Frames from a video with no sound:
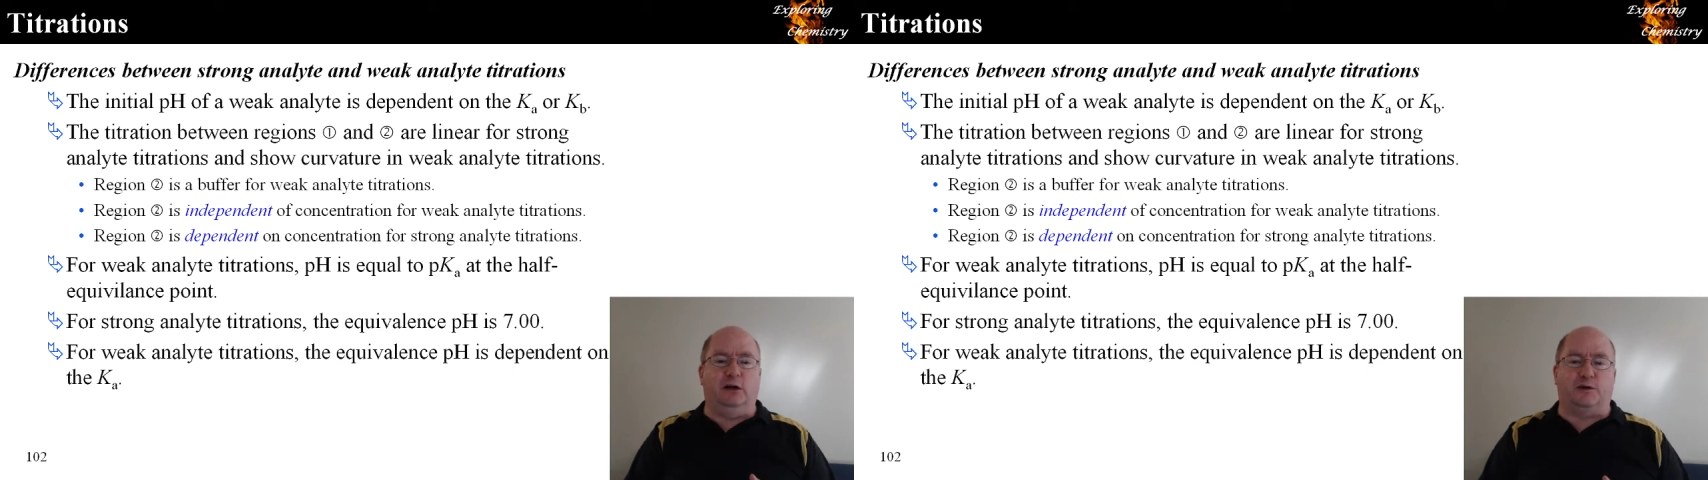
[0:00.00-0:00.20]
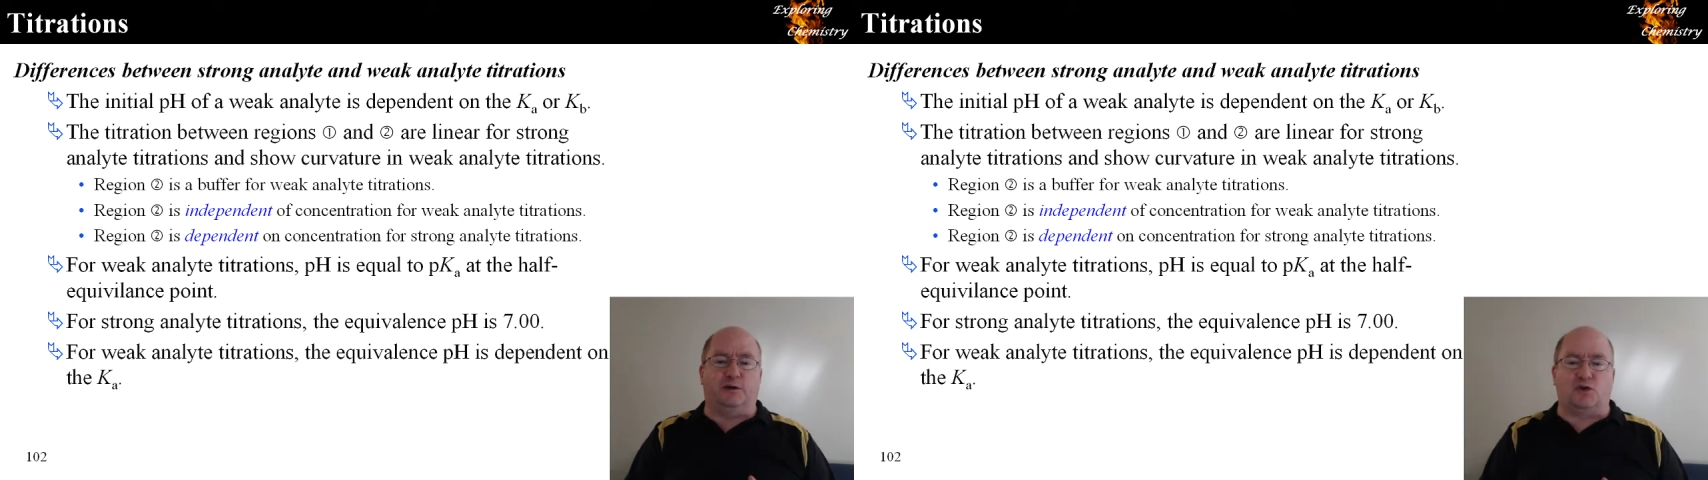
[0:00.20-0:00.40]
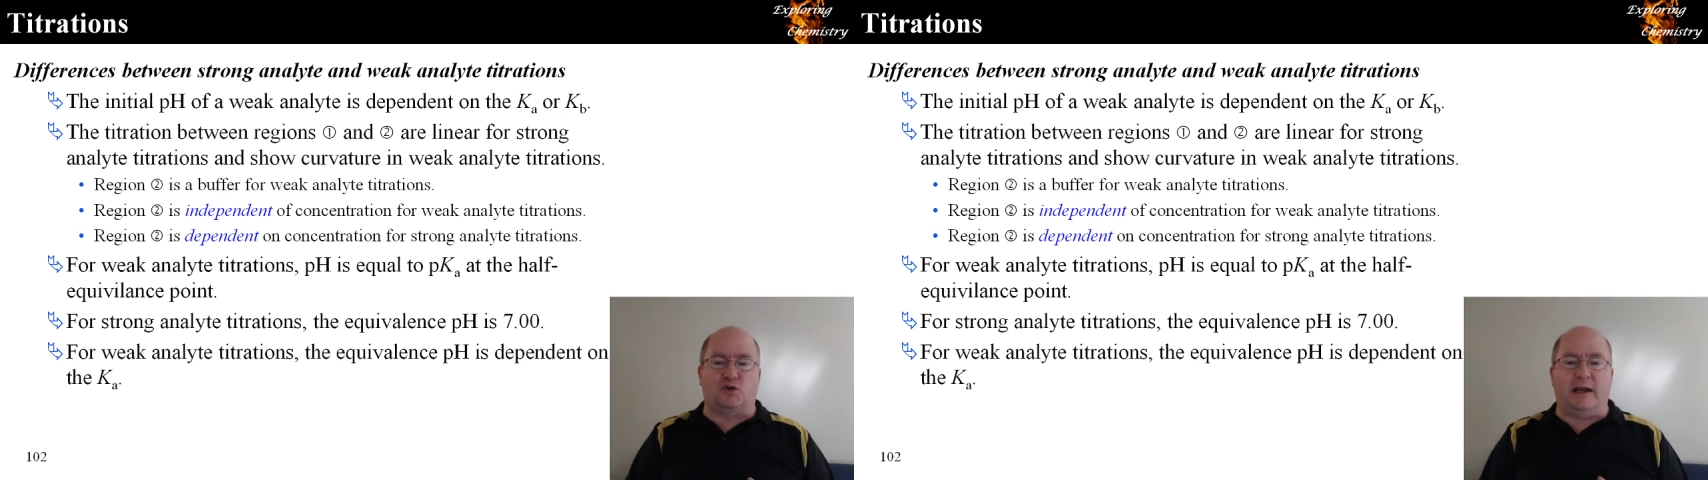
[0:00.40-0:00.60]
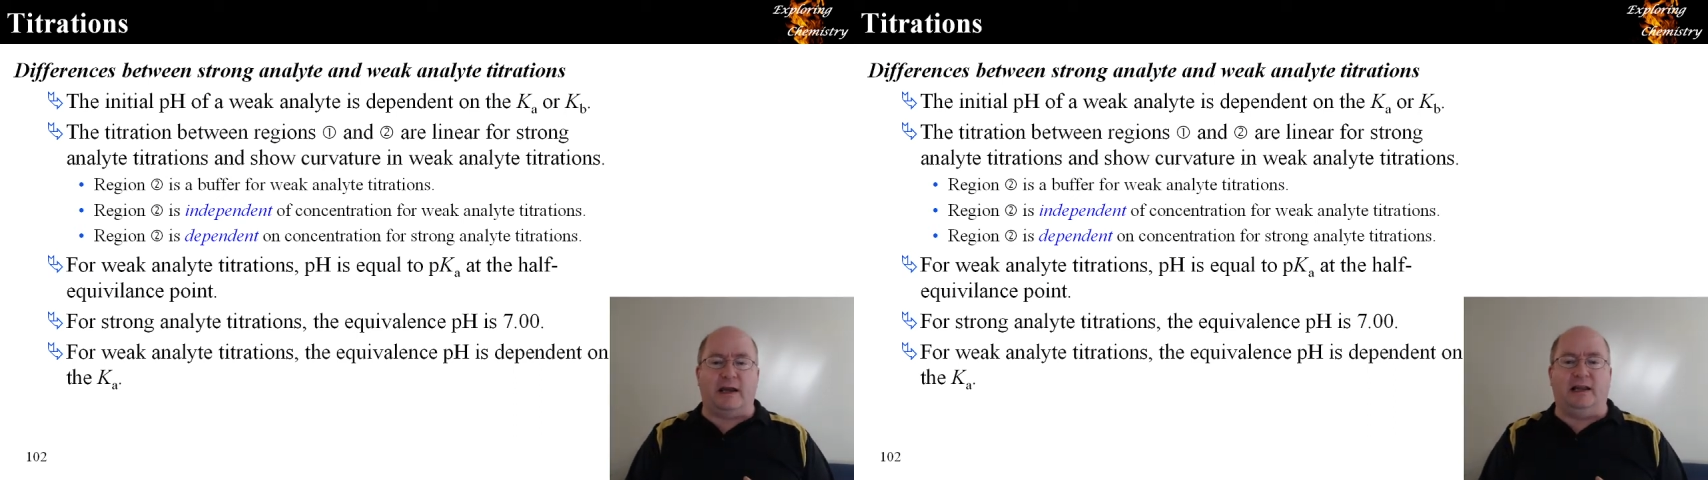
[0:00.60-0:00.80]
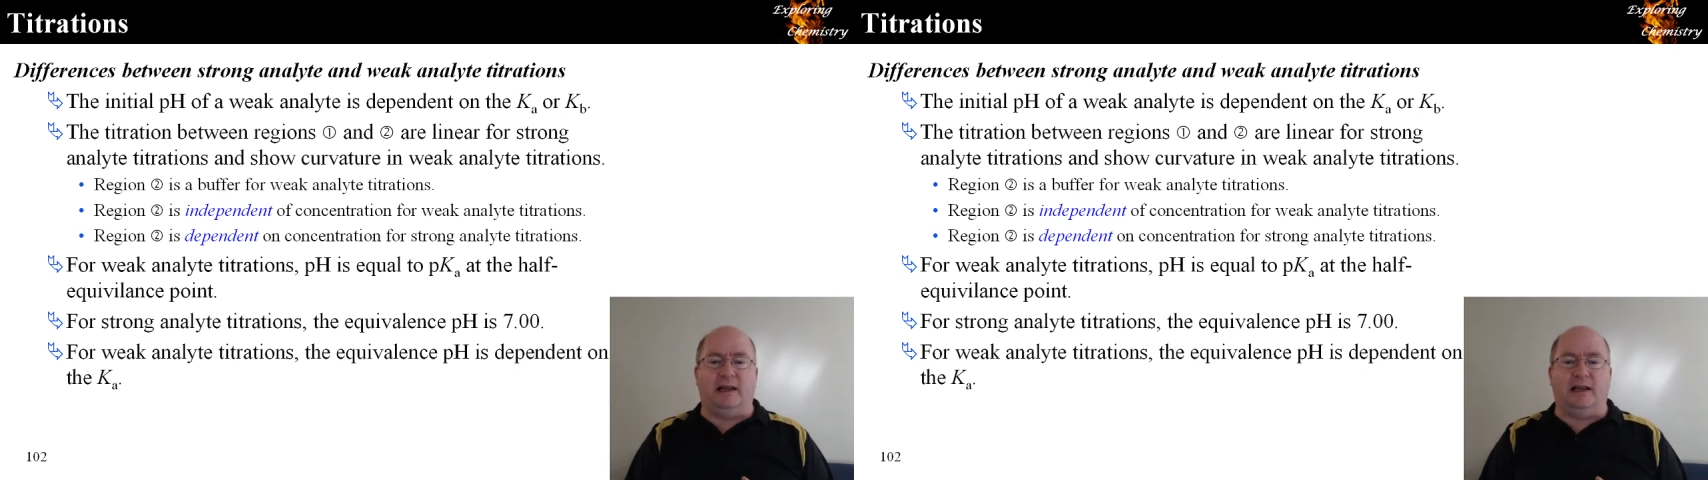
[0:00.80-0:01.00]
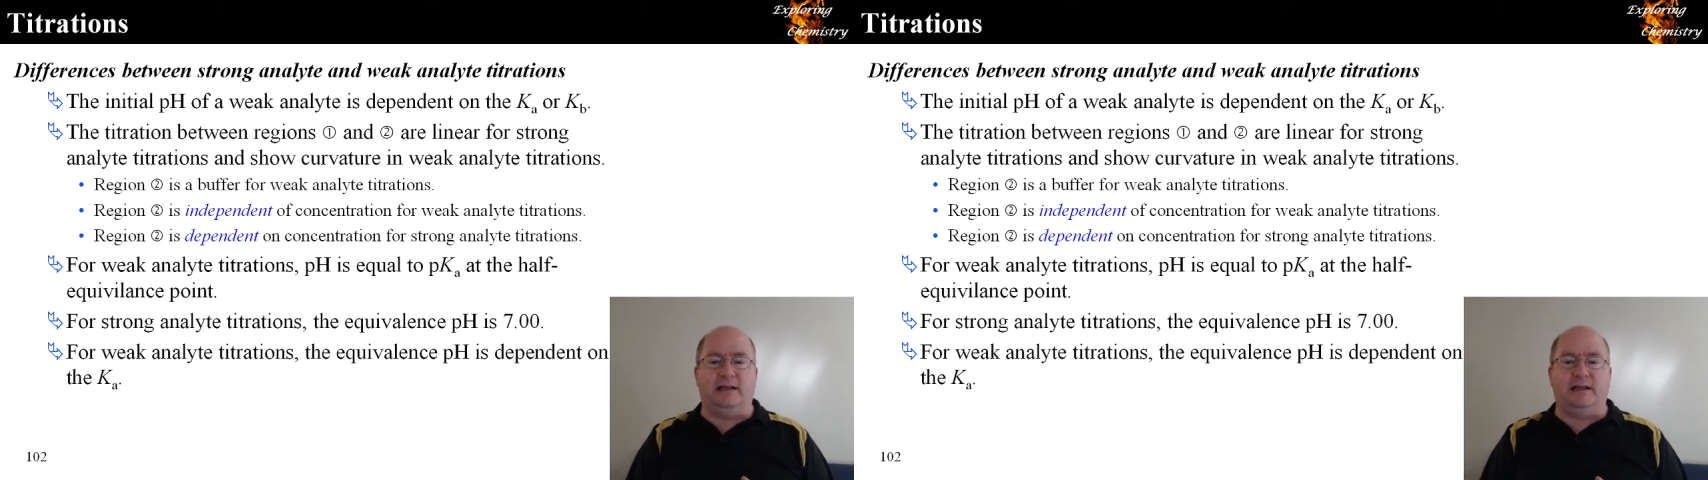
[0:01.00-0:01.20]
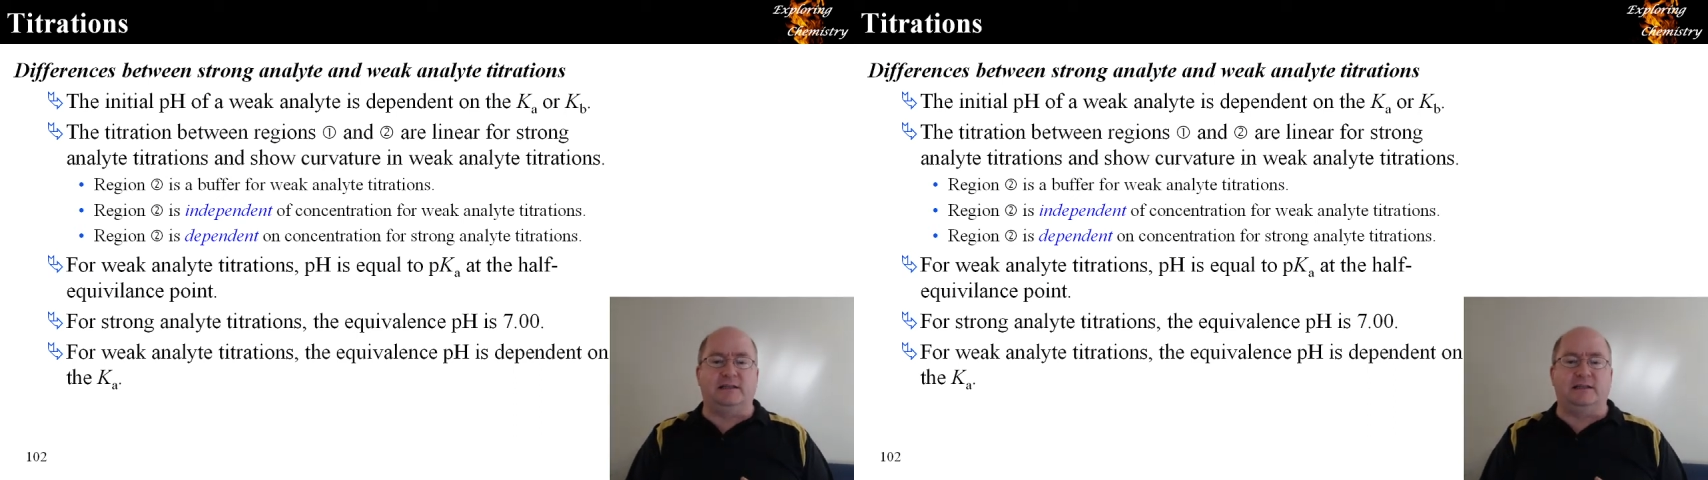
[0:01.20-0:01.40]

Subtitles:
strong analytes